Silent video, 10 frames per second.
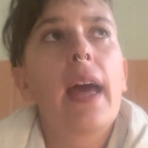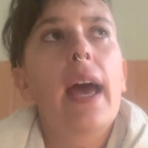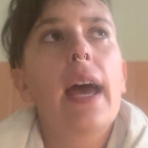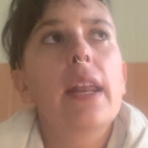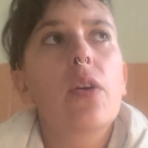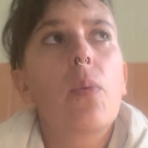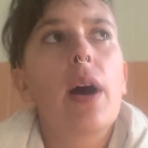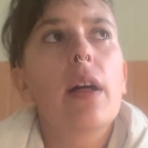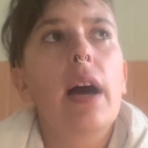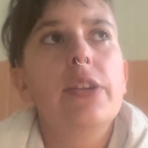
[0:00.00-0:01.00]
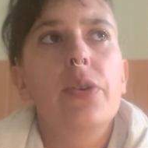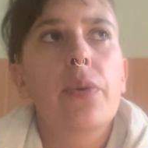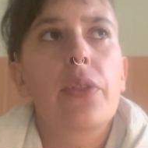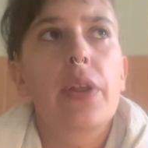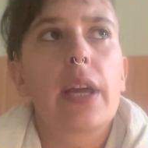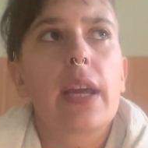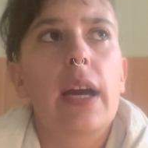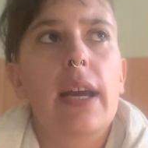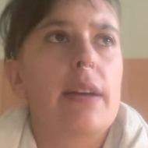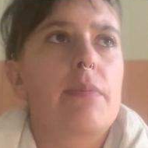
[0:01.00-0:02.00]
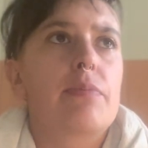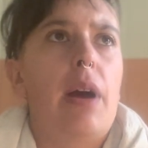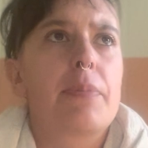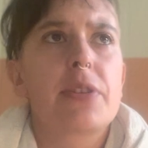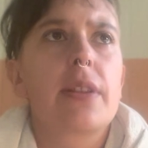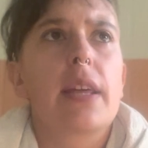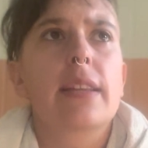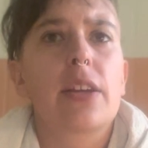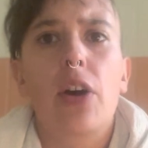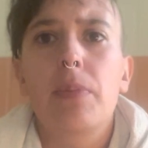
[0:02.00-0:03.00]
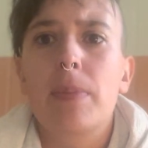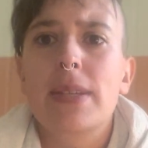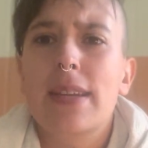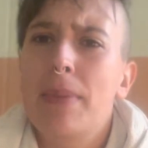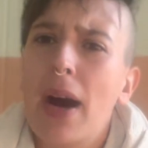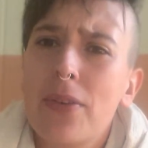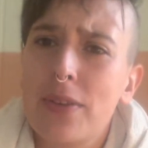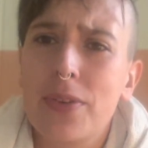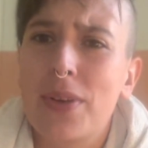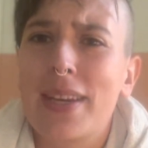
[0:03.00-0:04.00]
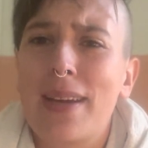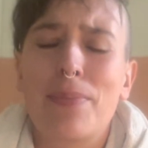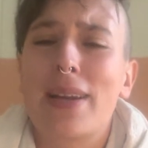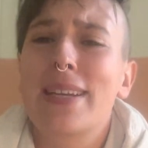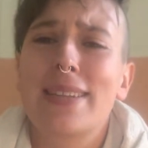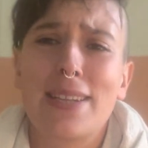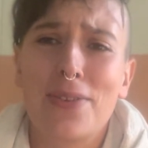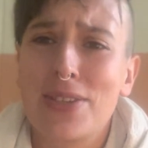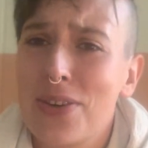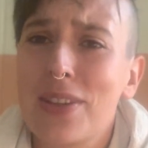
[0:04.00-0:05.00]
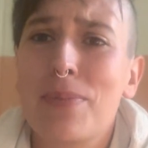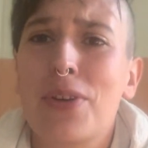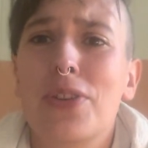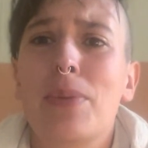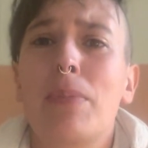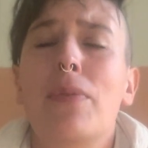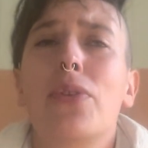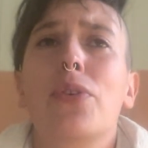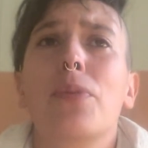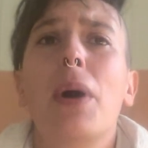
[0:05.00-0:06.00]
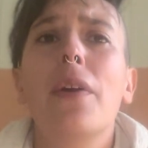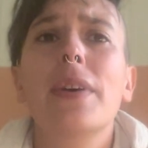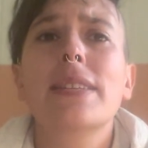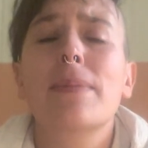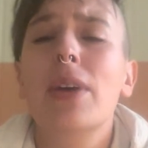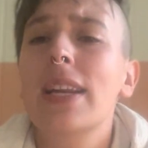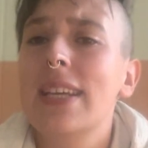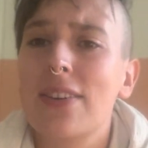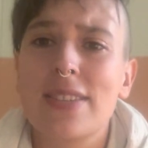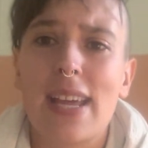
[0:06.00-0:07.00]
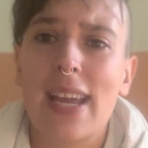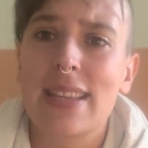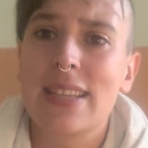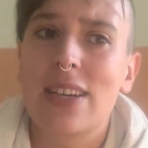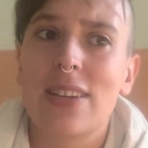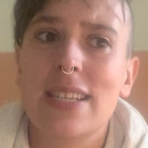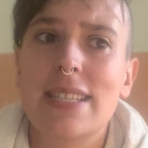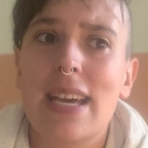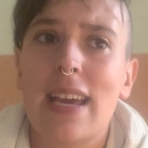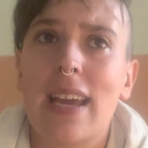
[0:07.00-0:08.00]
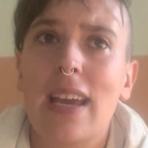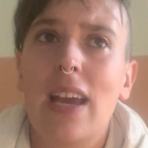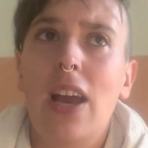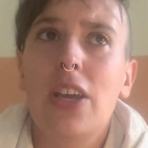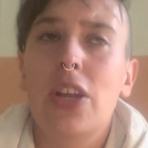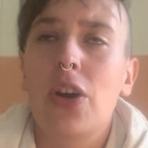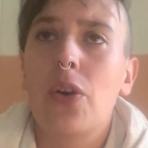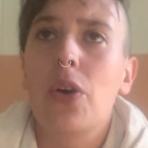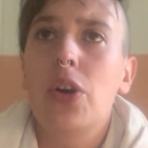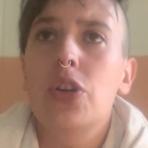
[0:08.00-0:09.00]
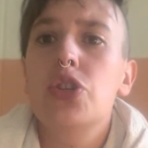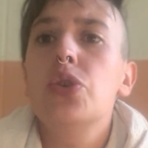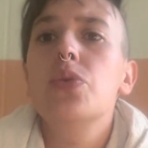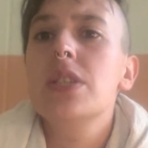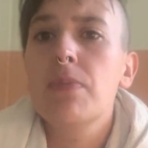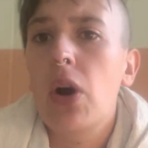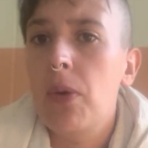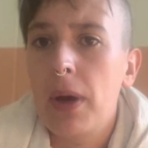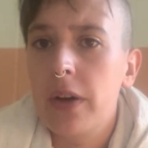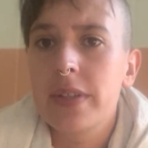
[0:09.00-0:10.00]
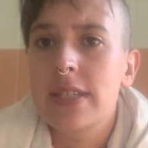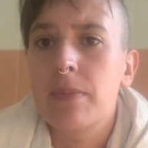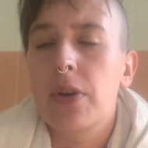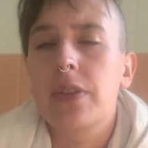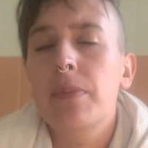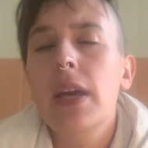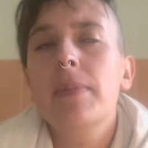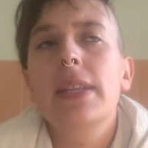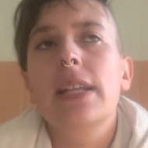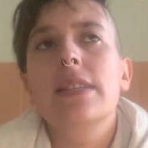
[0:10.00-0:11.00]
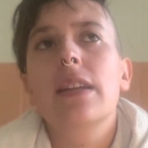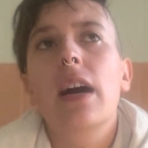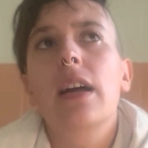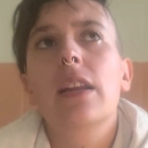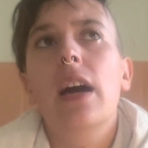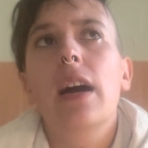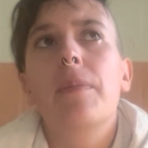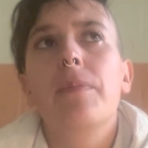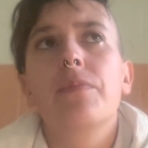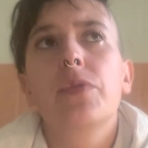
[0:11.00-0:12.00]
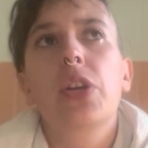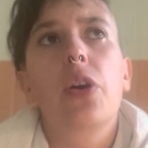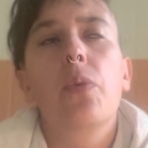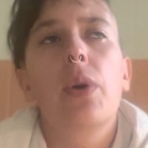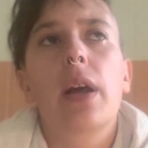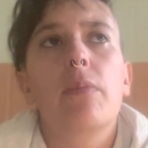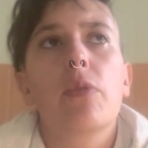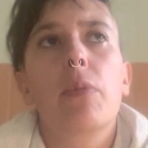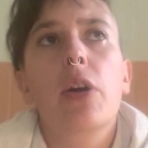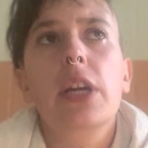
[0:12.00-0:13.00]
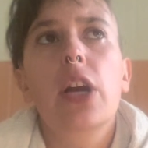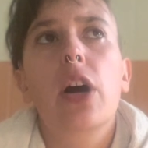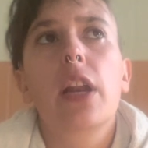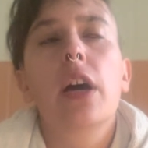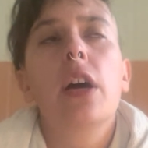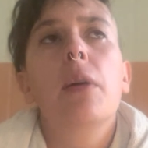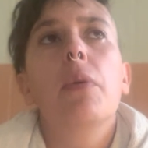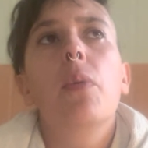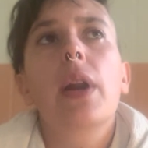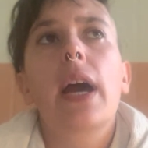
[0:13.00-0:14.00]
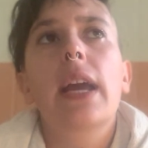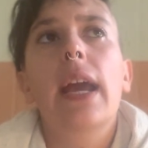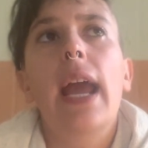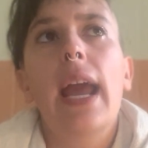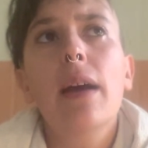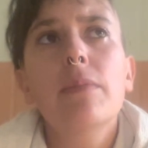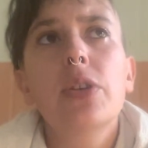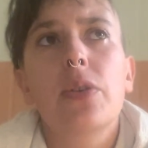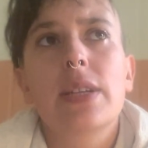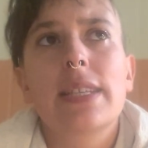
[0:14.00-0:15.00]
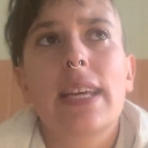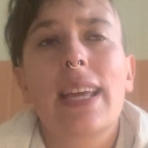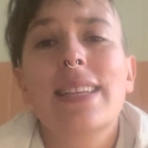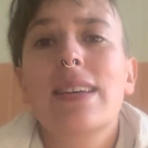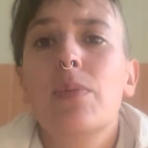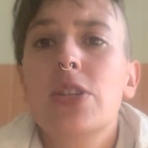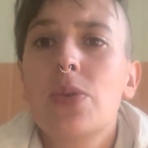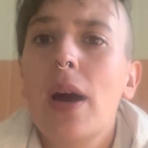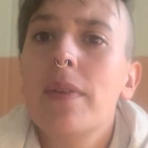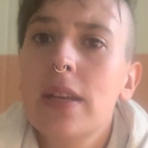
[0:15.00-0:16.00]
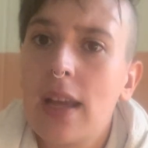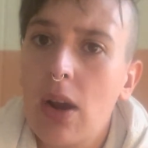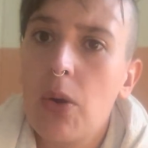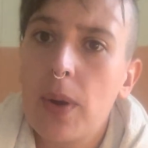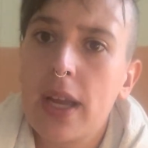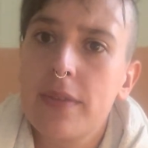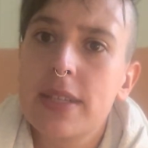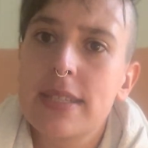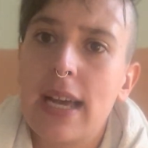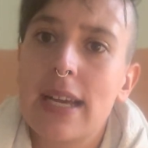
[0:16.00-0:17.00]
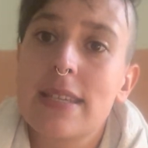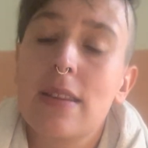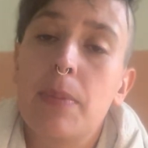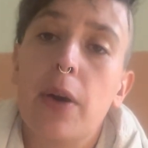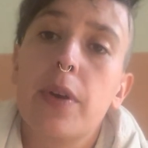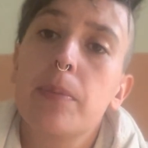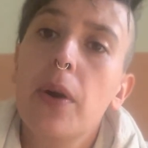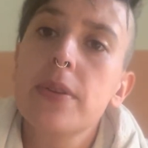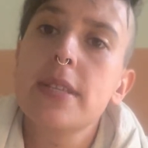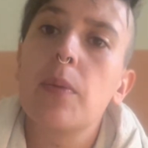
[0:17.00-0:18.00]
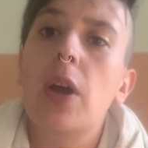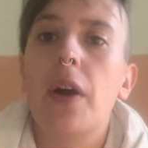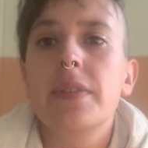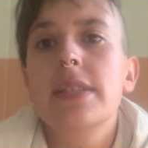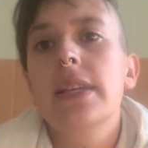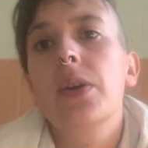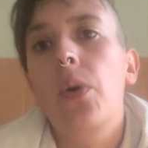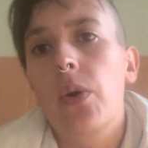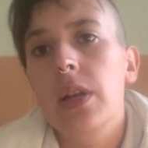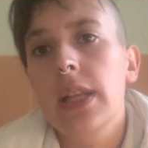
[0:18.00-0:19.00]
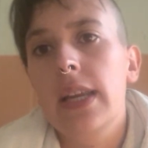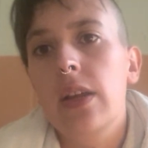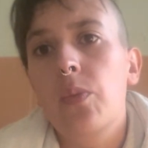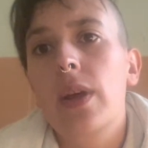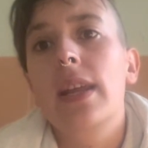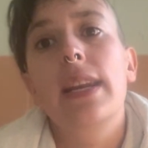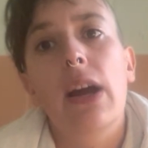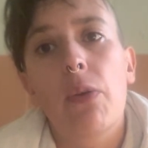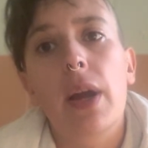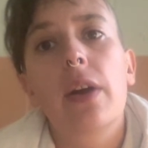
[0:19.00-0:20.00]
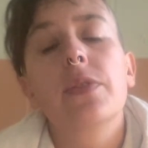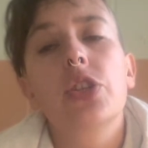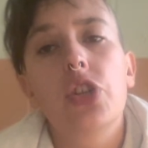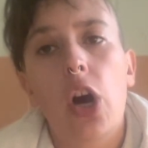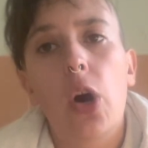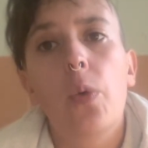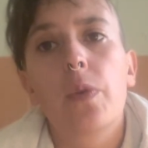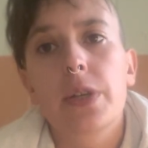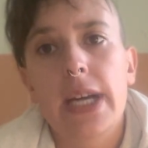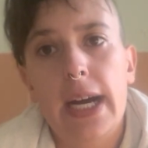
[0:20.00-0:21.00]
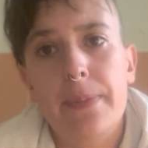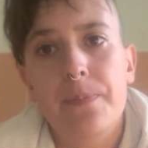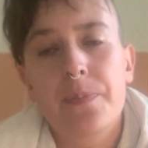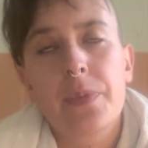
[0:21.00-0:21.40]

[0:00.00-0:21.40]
And while I absolutely think that all babies come out, and if you can get pregnant, then you can totally birth your baby through your pelvis. I'm not here saying that there is a, too small pelvis to birth a baby. That's not, what I'm remarking on. But what I am noticing is that we do have a narrowing of the size of the pelvic bones that we often see correlated with a narrowing of the jaw over time.